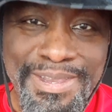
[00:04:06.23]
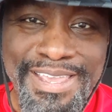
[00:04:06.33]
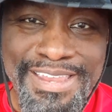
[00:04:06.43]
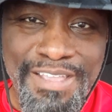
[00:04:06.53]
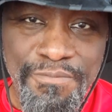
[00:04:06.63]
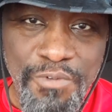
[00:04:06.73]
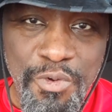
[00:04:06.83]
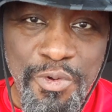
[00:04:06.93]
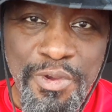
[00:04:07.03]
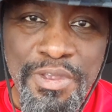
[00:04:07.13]
at Connect
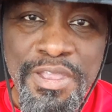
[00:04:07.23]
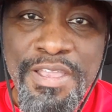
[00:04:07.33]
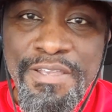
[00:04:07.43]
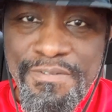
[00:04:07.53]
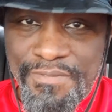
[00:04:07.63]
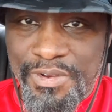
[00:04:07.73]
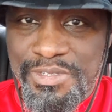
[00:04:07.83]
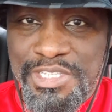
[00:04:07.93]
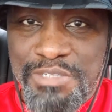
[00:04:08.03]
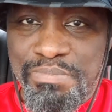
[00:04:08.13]
Four
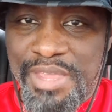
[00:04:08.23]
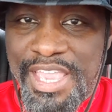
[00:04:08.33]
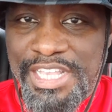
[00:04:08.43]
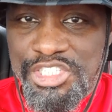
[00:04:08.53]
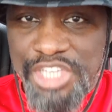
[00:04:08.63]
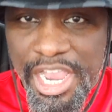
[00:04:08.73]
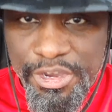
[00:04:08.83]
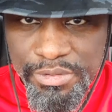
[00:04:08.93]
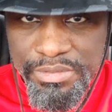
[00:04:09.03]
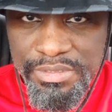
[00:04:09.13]
versus playing
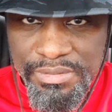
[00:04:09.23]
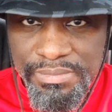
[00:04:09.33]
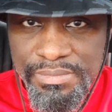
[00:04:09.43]
checkers.